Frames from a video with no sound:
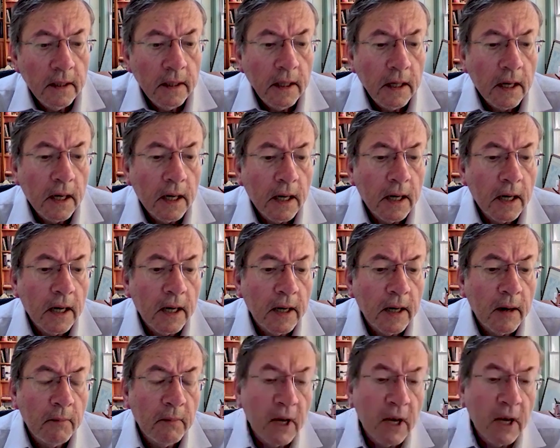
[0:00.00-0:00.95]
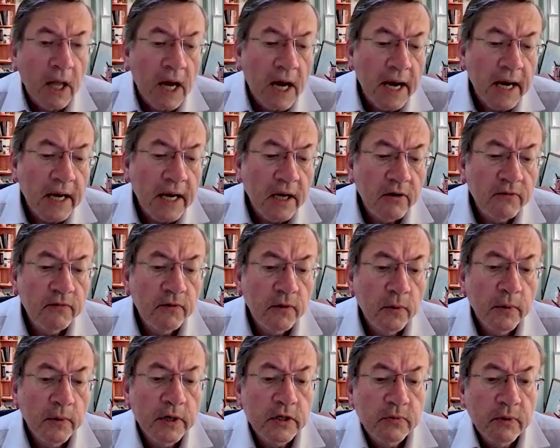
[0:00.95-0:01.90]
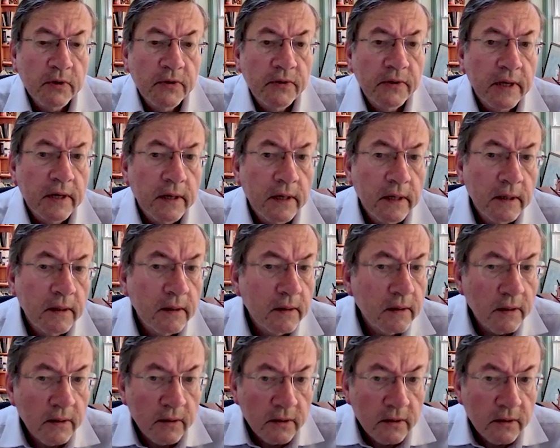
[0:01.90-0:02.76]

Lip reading: A malign influence within